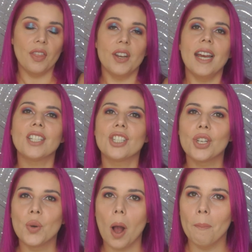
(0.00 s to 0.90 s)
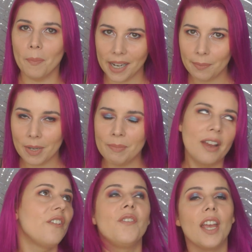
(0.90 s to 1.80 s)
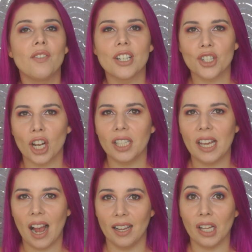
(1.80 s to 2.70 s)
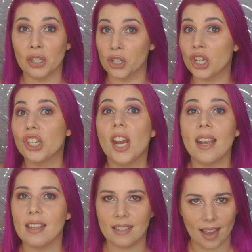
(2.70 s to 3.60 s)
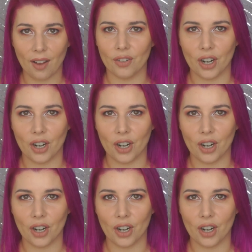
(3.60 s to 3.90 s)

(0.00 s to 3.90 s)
The next two might be my favorite jelly highlighter shades ever,